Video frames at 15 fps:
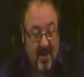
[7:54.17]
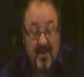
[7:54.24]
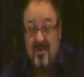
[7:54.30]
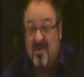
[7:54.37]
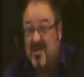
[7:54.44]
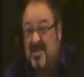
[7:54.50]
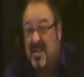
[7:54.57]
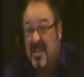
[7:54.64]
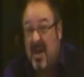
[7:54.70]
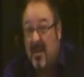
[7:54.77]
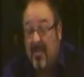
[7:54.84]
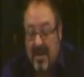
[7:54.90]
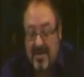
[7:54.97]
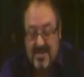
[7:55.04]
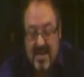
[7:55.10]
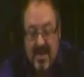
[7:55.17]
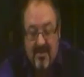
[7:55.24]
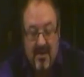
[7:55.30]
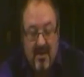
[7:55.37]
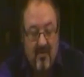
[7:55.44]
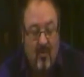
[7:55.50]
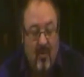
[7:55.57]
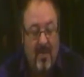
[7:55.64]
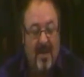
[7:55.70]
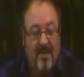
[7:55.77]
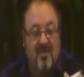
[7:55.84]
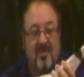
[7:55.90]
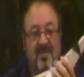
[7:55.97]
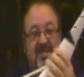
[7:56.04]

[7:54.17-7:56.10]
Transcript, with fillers: and just stick that back together. What that